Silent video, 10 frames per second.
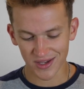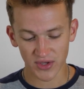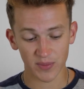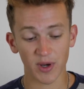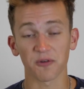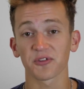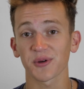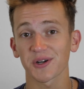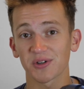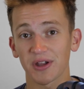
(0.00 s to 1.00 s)
You get a pair of
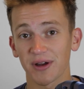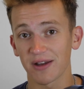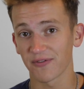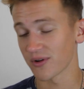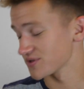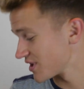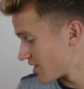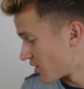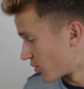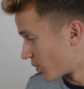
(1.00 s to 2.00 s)
$300 headphones
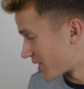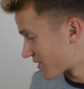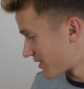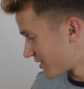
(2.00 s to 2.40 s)
with